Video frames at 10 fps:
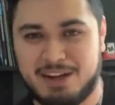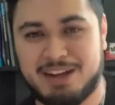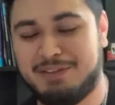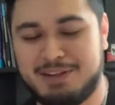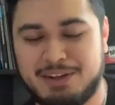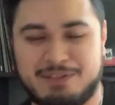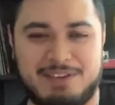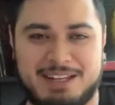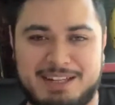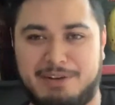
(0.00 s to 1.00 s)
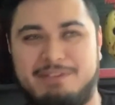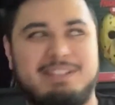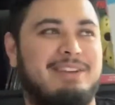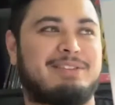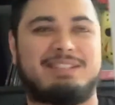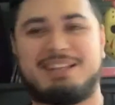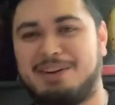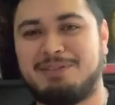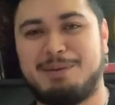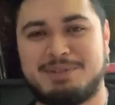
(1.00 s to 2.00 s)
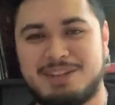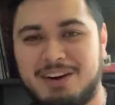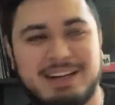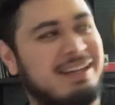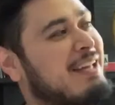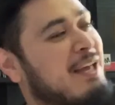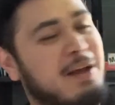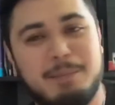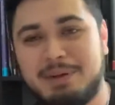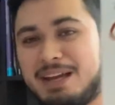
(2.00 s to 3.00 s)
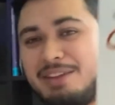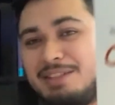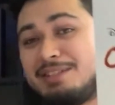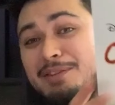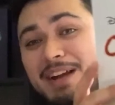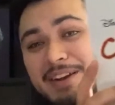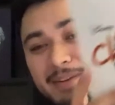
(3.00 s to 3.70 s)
If you know, you fucking know. If you don't, you don't. I'm sorry. But yeah, this is the record.